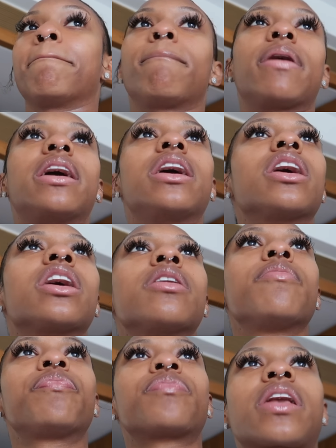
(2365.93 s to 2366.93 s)
But
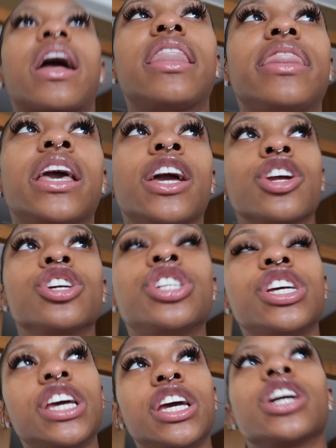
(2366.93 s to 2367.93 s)
here, the
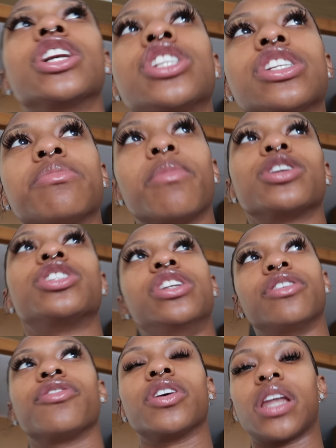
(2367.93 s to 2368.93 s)
energy here is just much
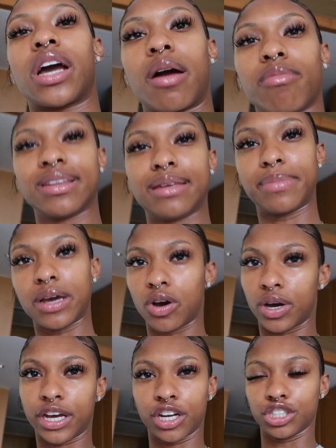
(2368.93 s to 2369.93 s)
different. Like, I'm really big
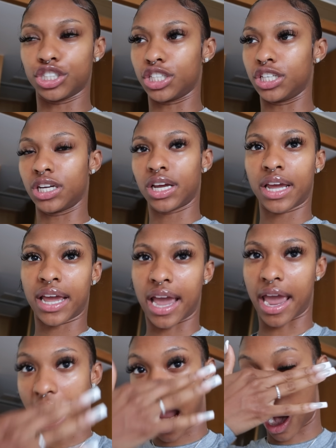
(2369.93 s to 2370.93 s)
on energy
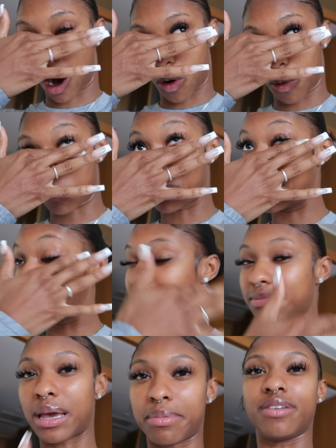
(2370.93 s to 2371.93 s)
and how
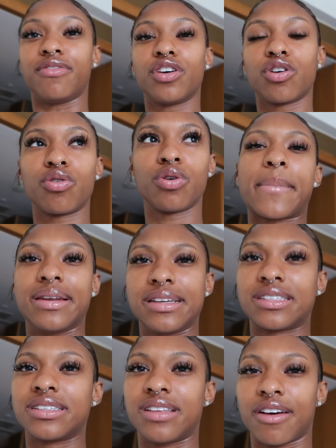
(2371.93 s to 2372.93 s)
places make me feel. And
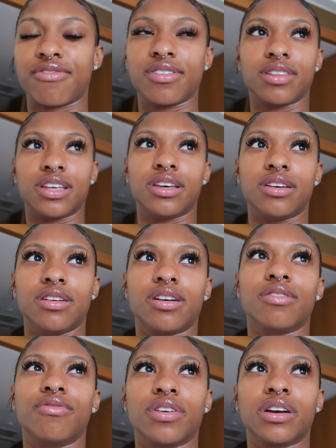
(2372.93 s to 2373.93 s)
this is definitely
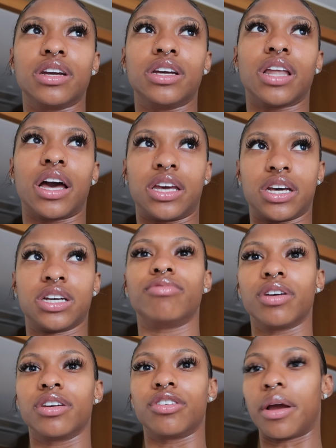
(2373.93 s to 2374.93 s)
a very, like,
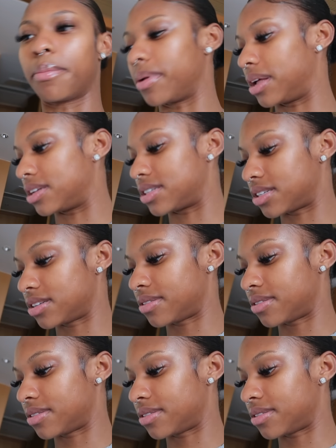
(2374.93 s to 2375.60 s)
very great place.